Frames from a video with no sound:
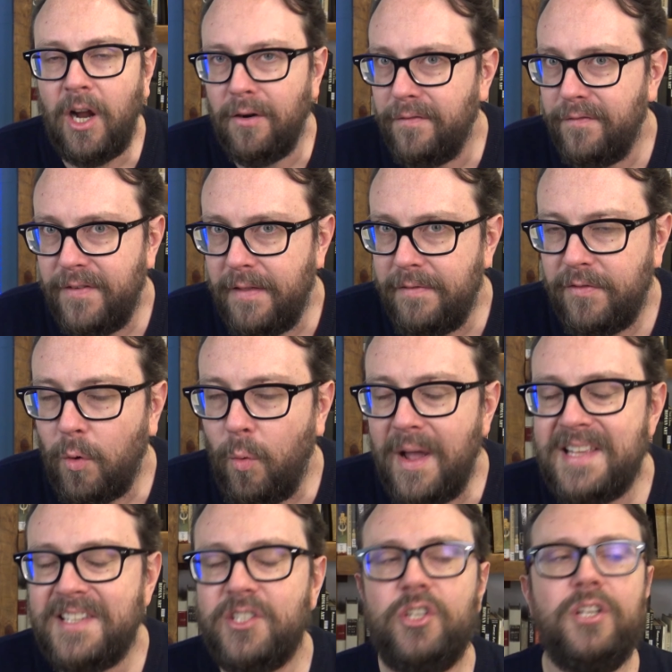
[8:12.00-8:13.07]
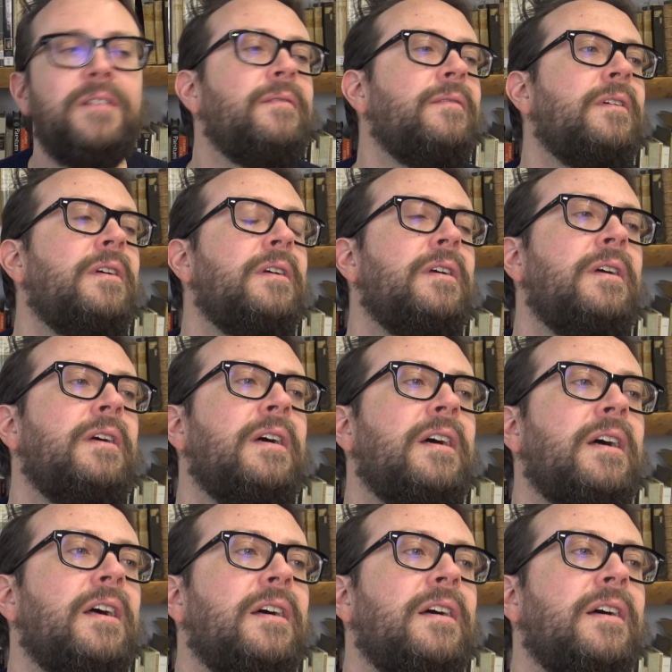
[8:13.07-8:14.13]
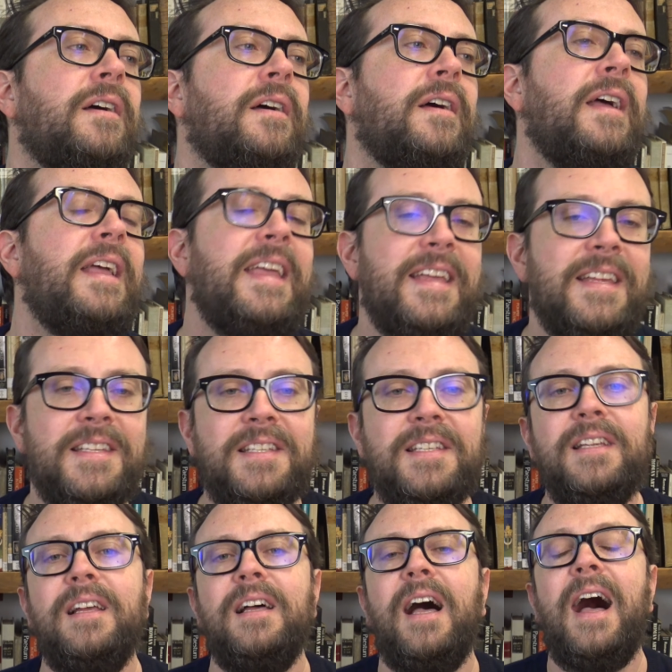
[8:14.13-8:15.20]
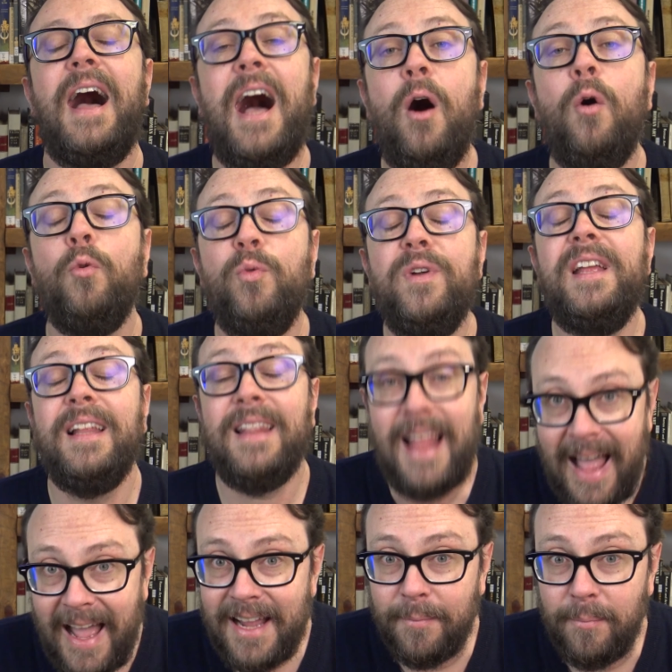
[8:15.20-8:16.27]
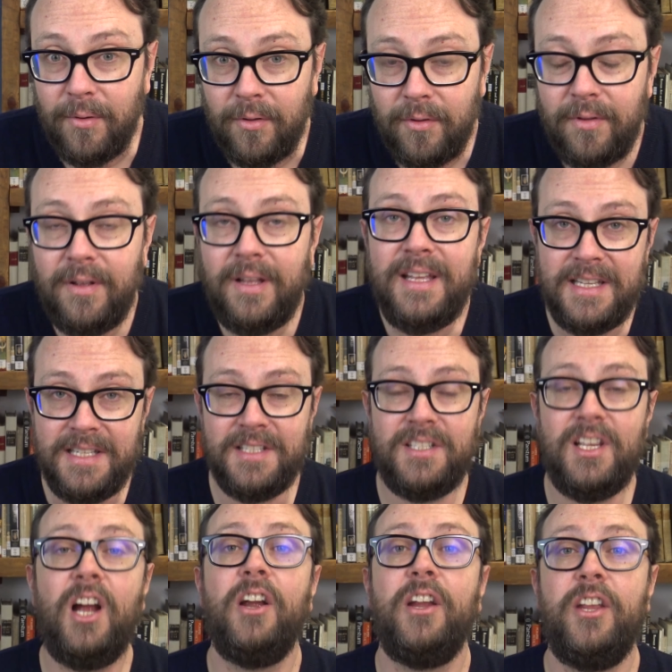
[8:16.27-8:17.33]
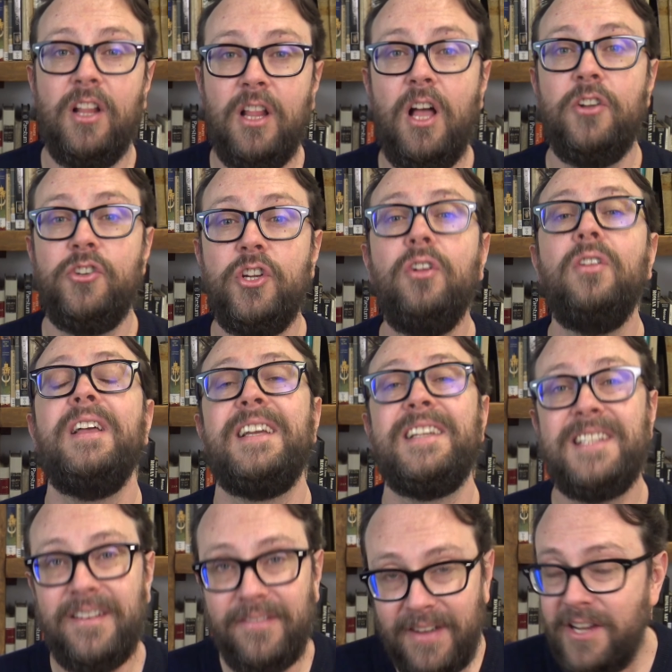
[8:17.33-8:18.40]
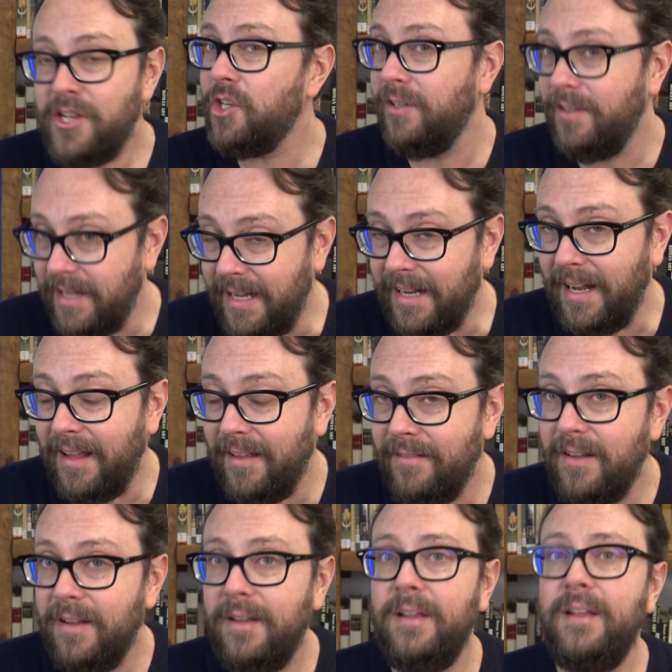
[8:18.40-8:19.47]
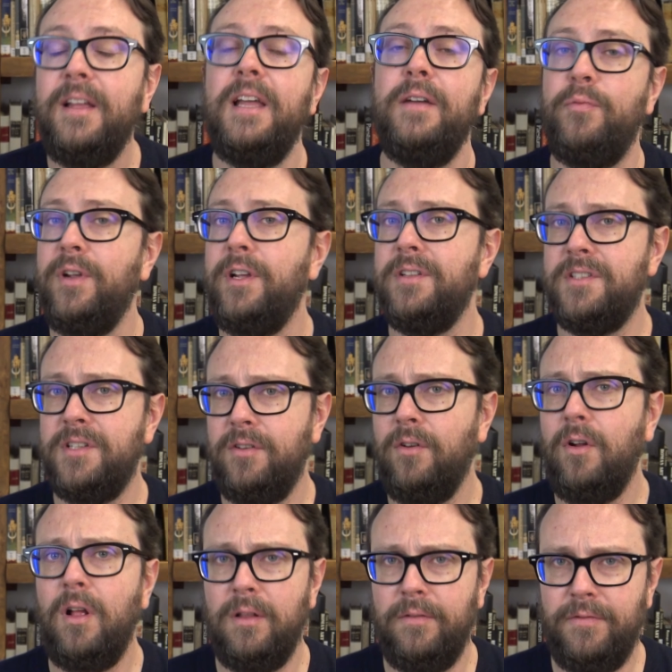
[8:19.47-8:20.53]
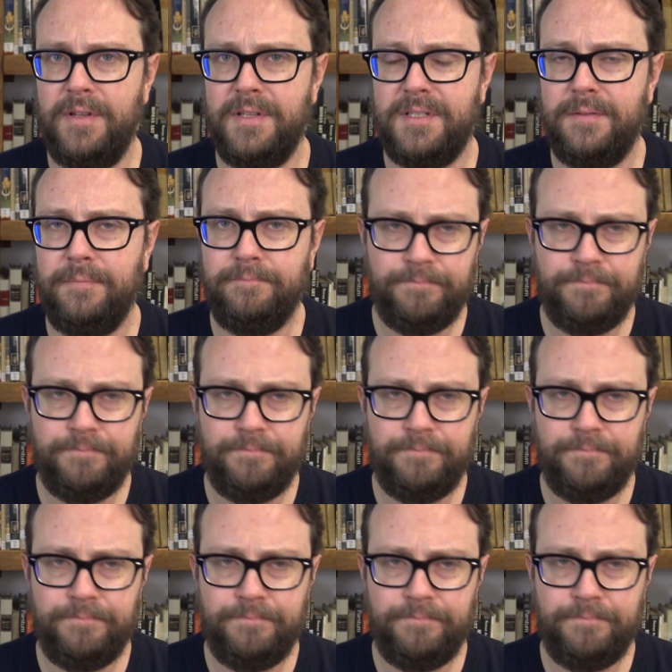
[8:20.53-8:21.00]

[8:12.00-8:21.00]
our 5th question is how reliable is archaeological excavation data if we consider all of this?